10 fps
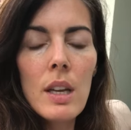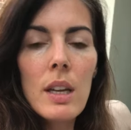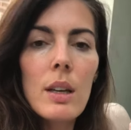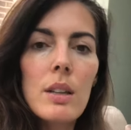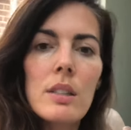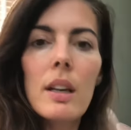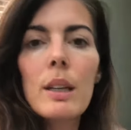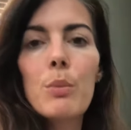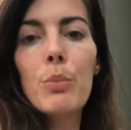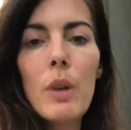Because
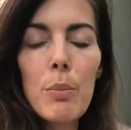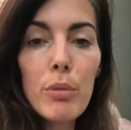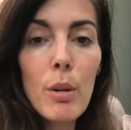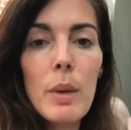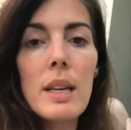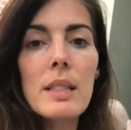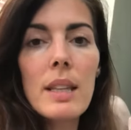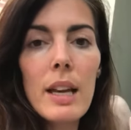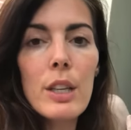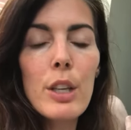I promise
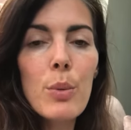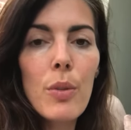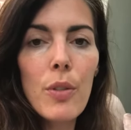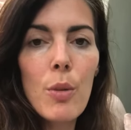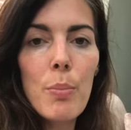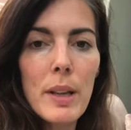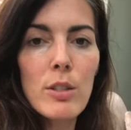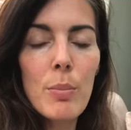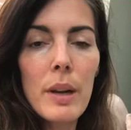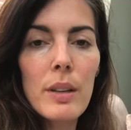that you will feel
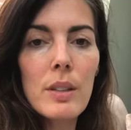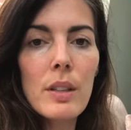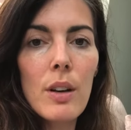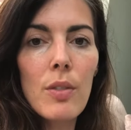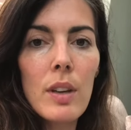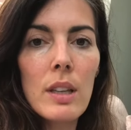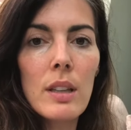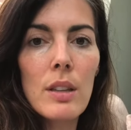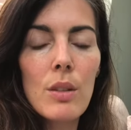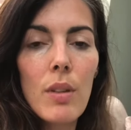better about yourself
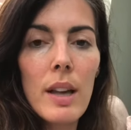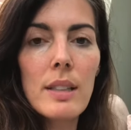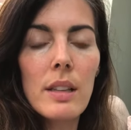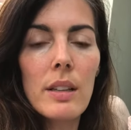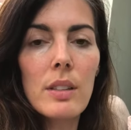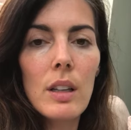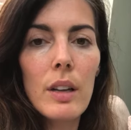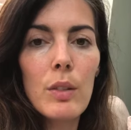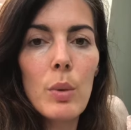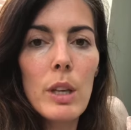in the right size
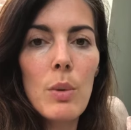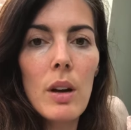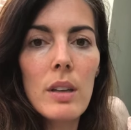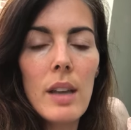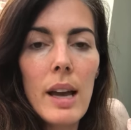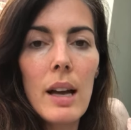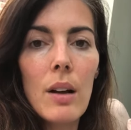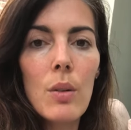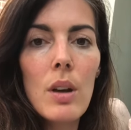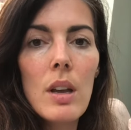clothes where you are
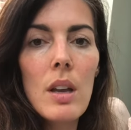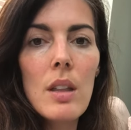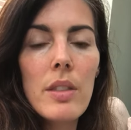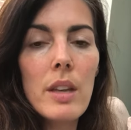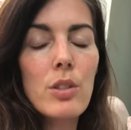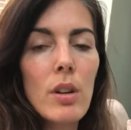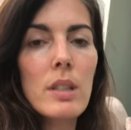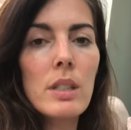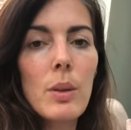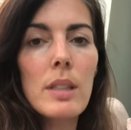now than
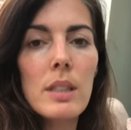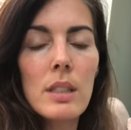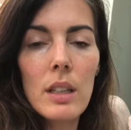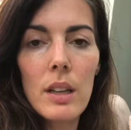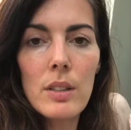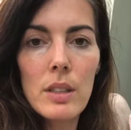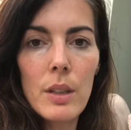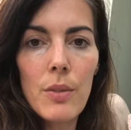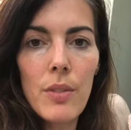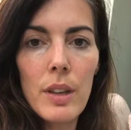trying to squeeze into clothes that
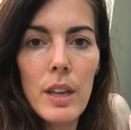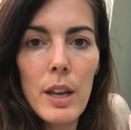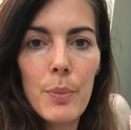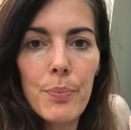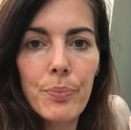don't fit you.